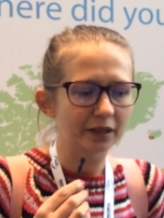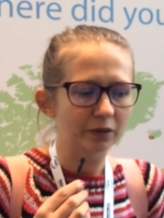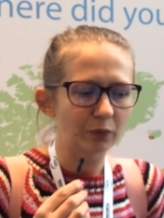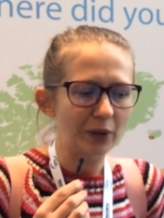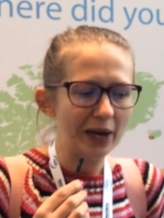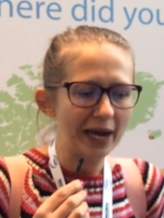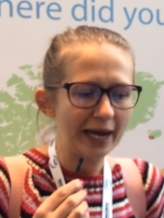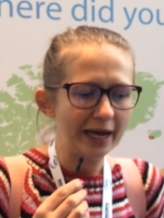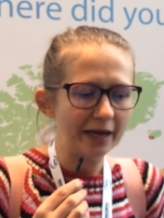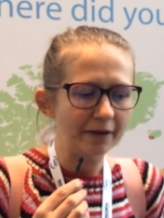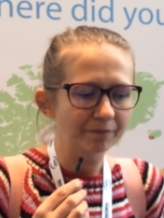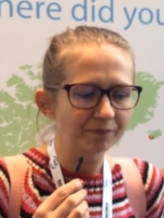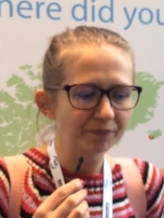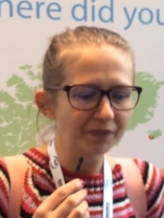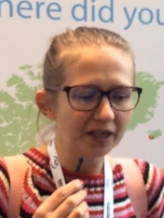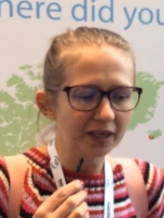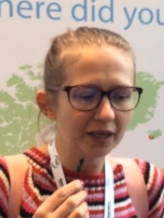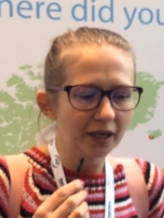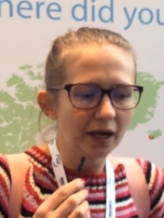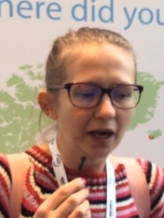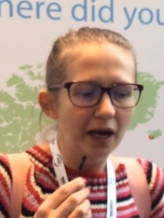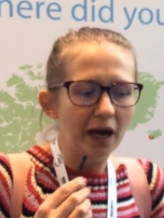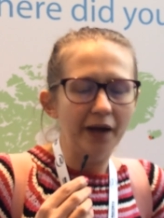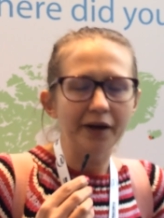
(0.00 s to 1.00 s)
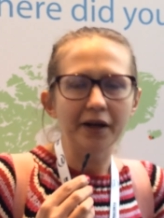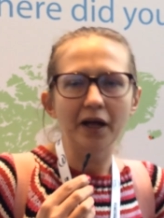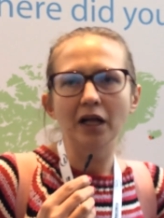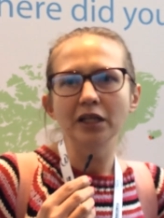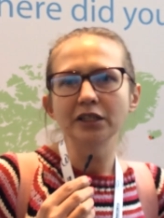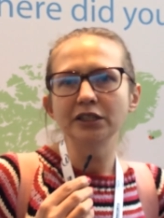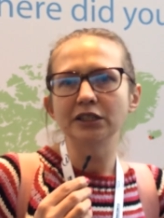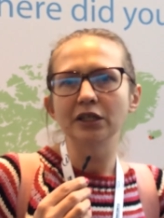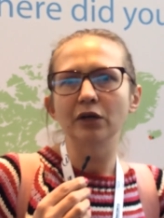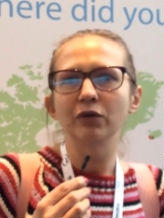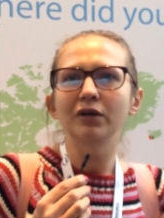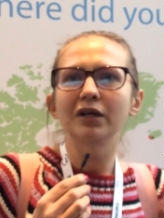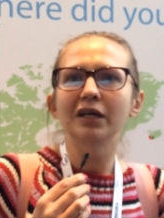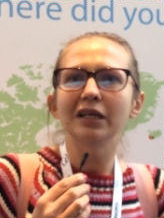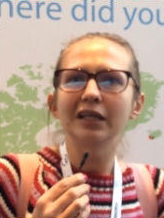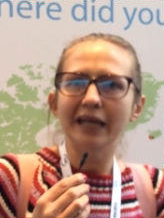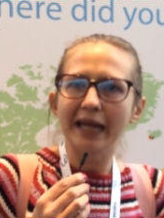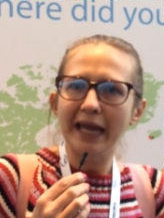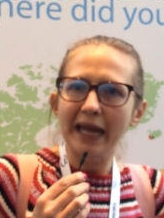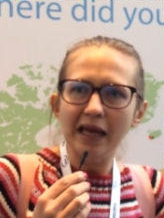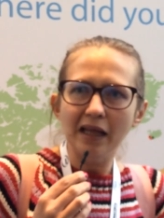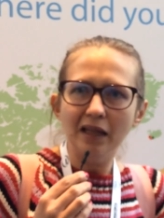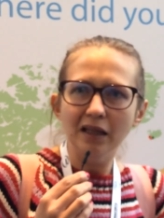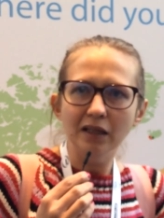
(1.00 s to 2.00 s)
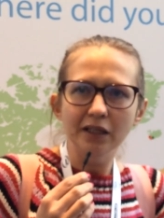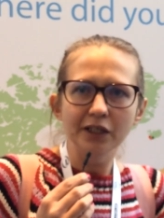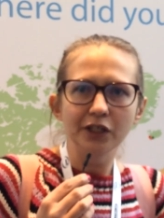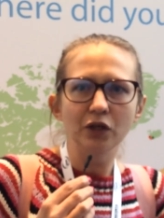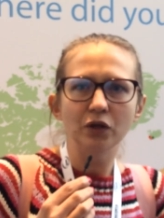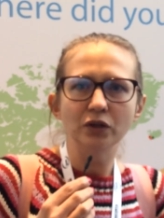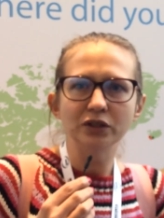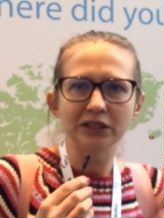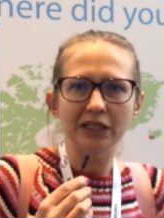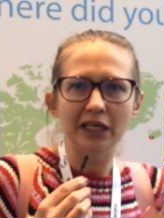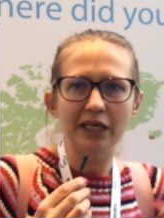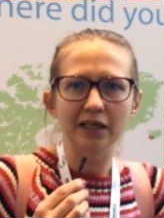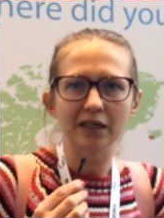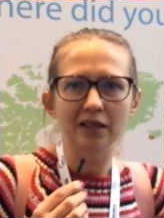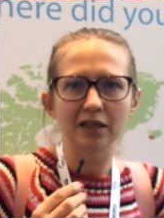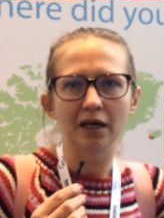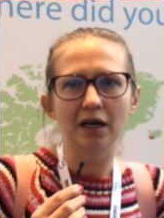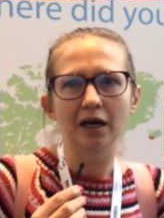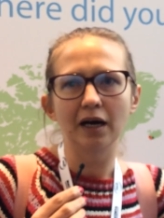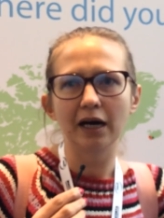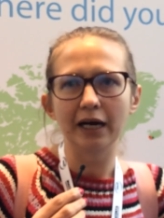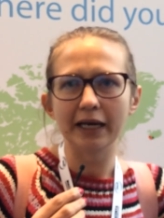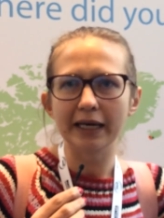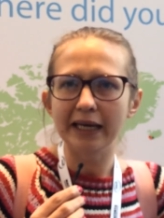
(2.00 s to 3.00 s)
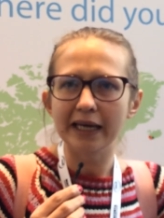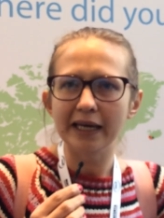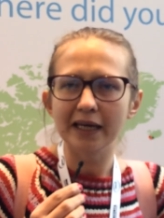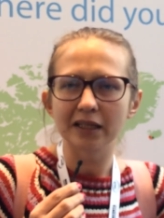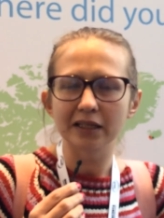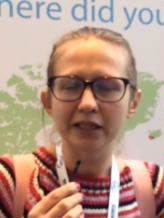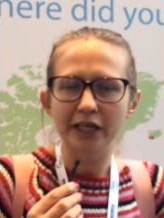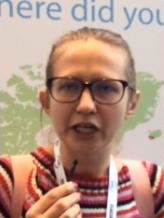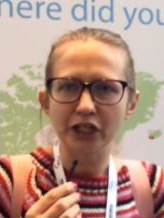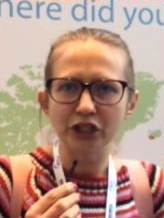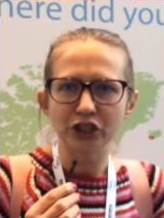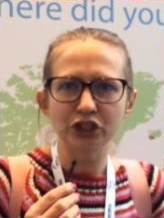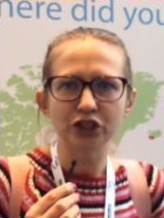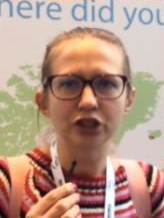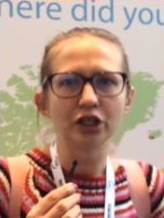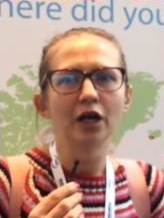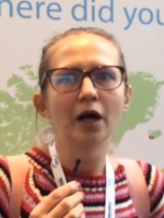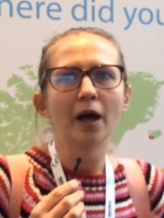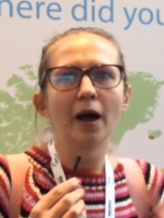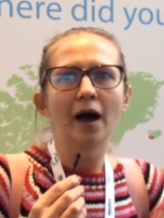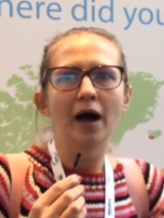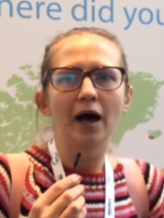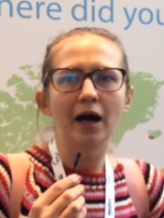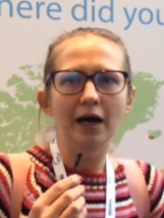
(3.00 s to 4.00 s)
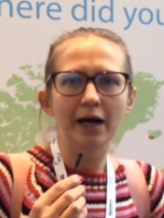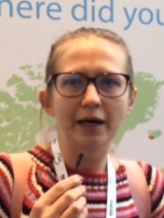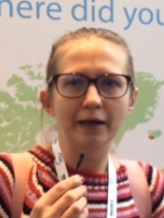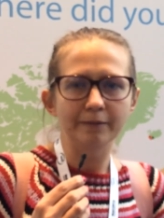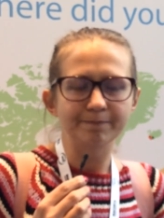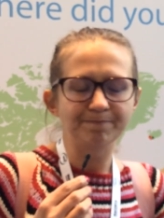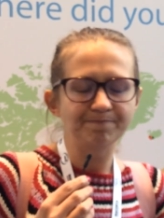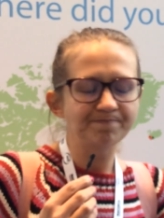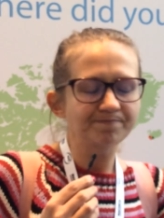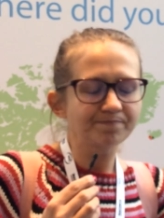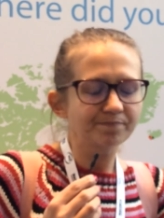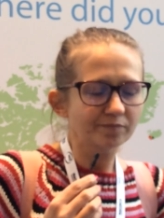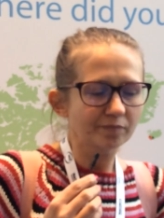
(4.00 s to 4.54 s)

away. And also CLIL using uh, English um,